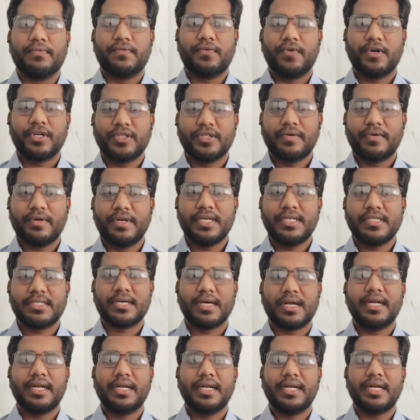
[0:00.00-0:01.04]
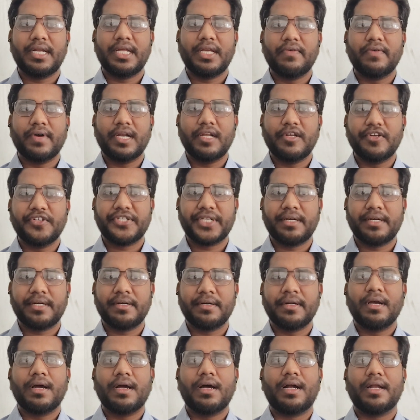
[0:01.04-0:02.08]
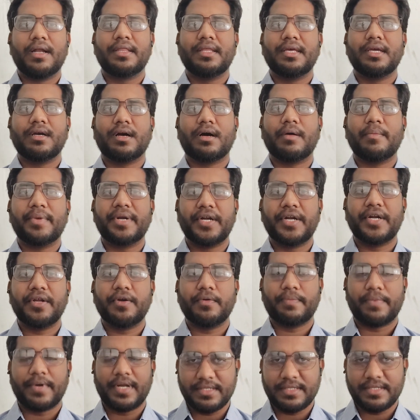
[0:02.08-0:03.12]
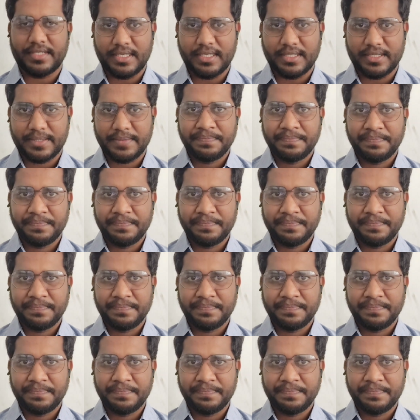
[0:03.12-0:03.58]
Fourth one is currency devaluation and the competitive pricing.